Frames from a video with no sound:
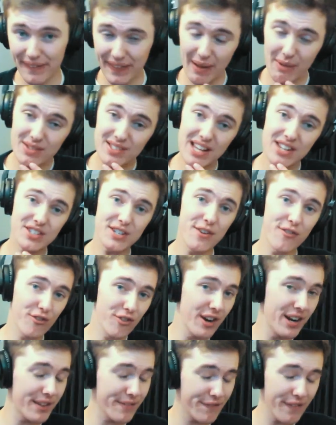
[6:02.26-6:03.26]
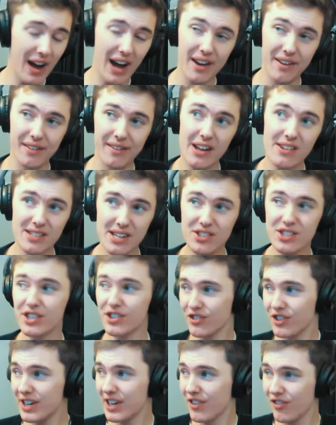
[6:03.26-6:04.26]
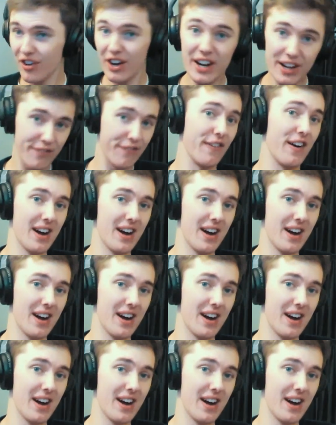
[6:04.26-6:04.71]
But that was actually really fun. That was actually really, really